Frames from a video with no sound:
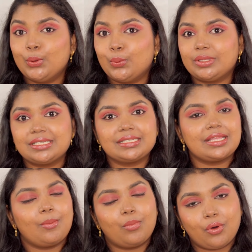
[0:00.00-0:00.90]
which is
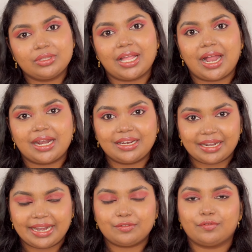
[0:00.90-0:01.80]
both are
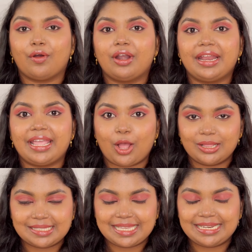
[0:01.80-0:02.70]
great for
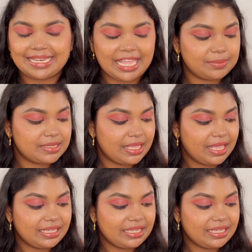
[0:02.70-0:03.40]
all skin types.